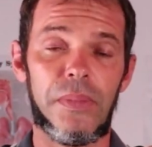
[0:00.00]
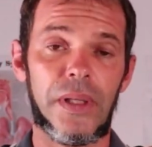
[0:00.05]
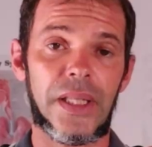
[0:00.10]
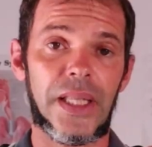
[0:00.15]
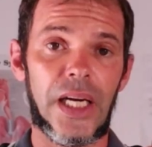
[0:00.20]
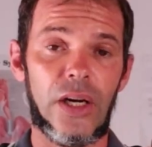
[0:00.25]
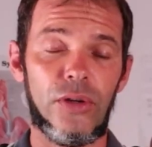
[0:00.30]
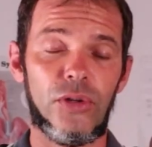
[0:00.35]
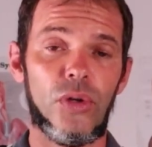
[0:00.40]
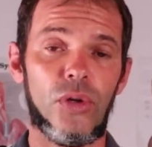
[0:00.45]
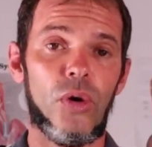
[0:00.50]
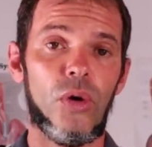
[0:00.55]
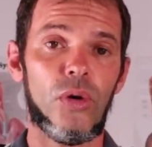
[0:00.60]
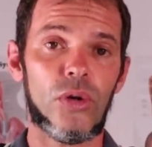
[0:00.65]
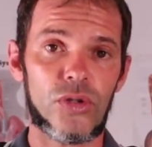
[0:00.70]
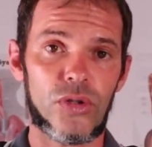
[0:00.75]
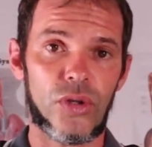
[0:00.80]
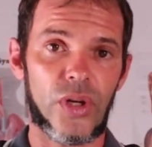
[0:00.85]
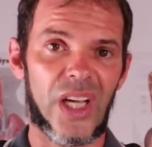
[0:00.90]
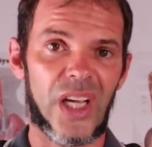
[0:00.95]
but now you
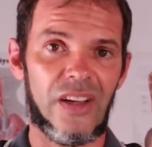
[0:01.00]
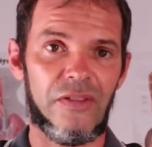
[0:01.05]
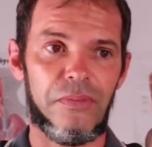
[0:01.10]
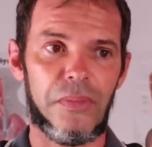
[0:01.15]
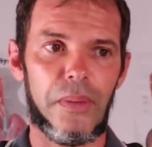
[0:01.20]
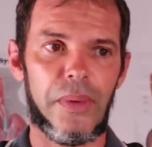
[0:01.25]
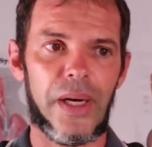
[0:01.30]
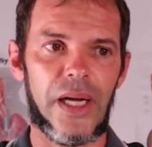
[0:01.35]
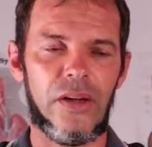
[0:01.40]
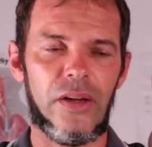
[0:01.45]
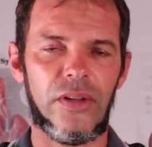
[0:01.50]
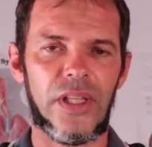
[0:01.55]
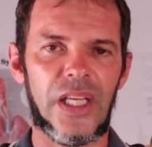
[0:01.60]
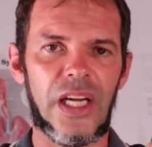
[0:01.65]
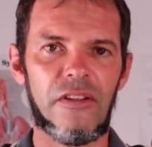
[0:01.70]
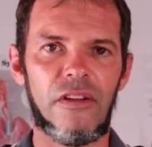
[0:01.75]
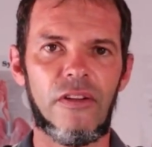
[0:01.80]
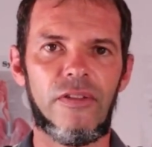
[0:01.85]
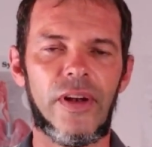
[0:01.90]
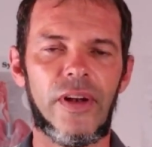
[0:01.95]
also have mammalian
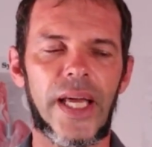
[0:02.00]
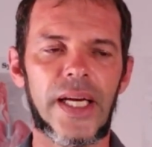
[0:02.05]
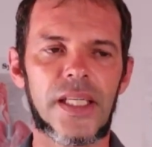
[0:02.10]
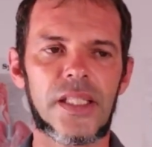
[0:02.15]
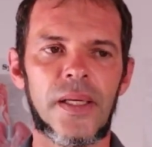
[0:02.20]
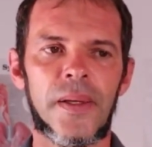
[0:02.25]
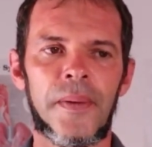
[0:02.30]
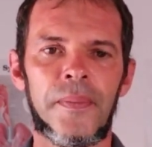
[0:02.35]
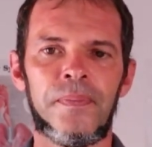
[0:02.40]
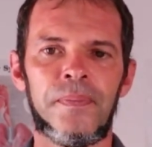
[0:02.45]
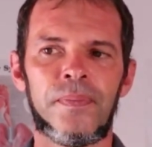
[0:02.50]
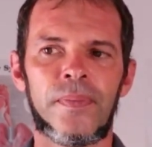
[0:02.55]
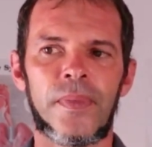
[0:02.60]
dive reflex.